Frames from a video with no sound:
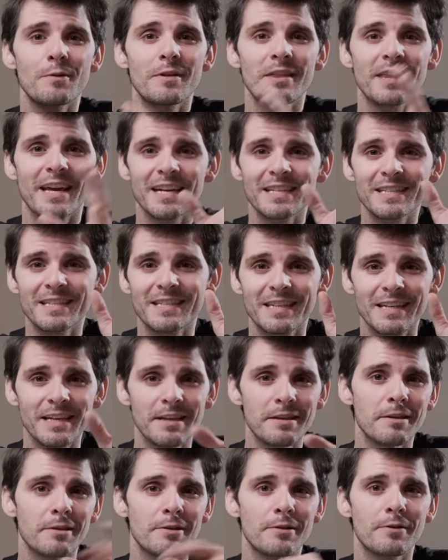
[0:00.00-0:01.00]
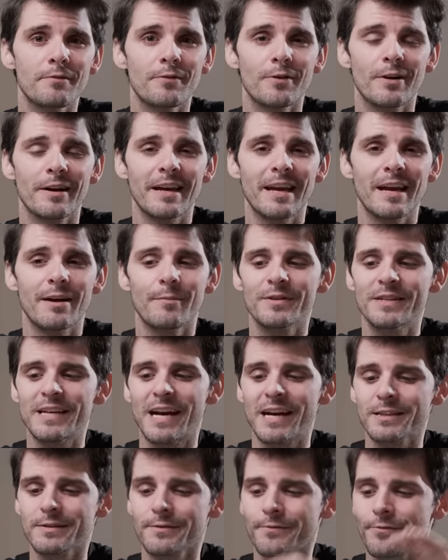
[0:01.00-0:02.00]
Thanks to Ethan over at
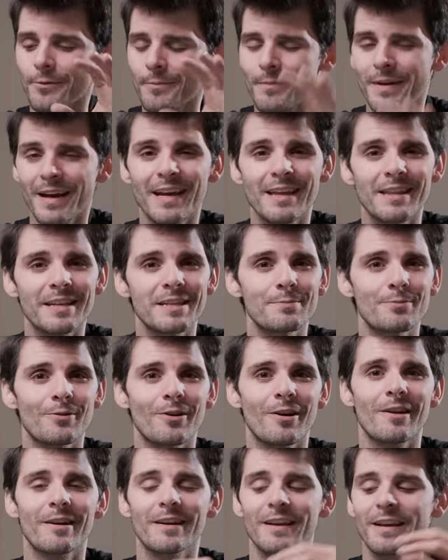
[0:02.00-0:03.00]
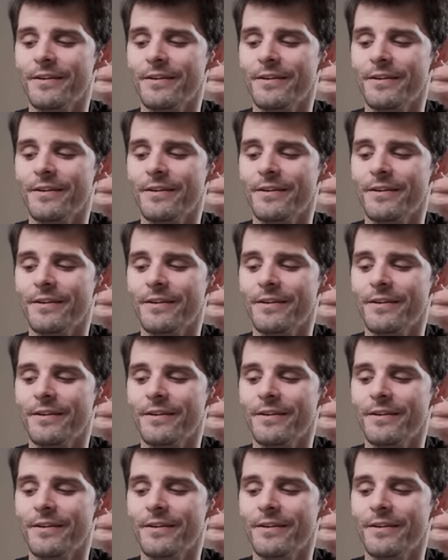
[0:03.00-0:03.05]
Cameradactyl for making this product,